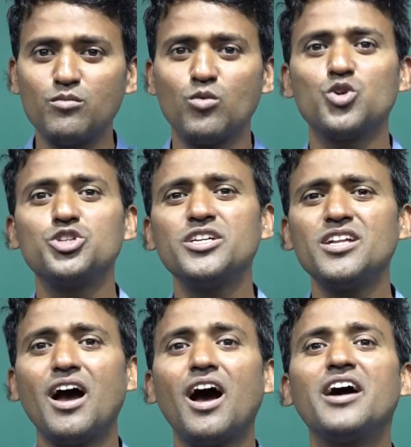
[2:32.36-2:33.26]

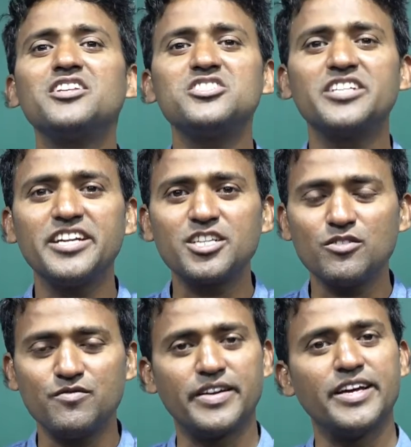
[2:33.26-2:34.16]
motion or state
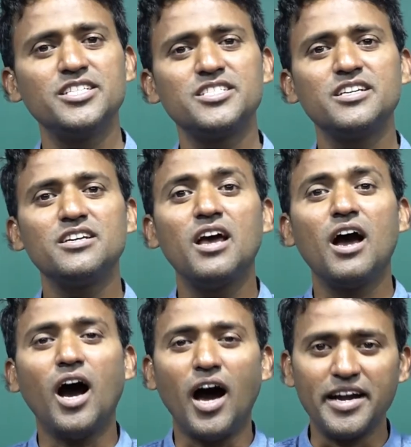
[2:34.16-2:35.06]
of rest
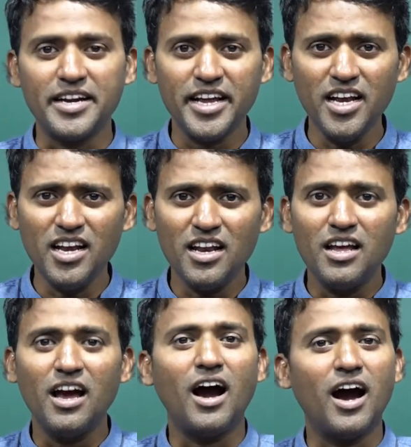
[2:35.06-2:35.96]

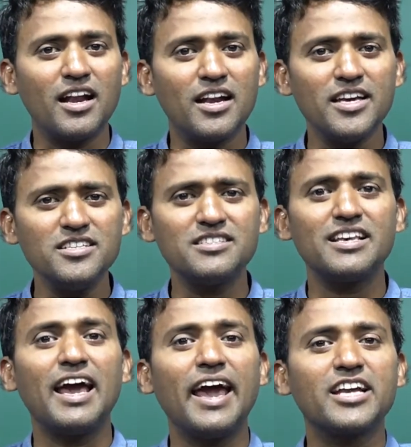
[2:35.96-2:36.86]
unless
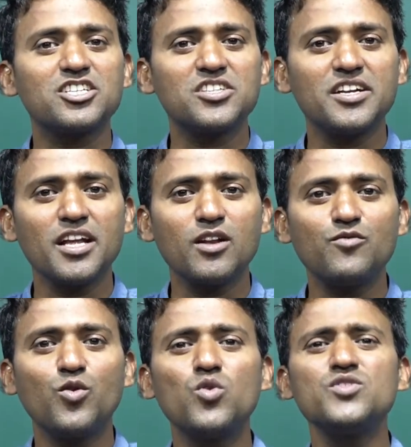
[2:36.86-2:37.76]
external
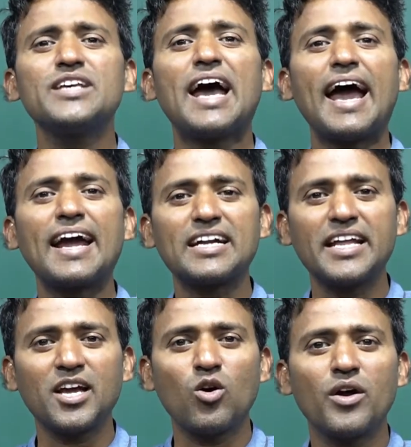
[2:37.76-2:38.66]
force
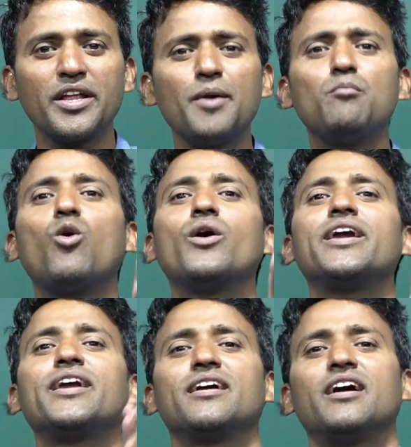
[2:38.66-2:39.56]
acting on a
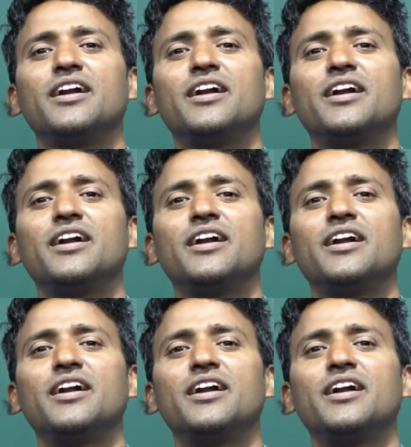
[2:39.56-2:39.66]
body.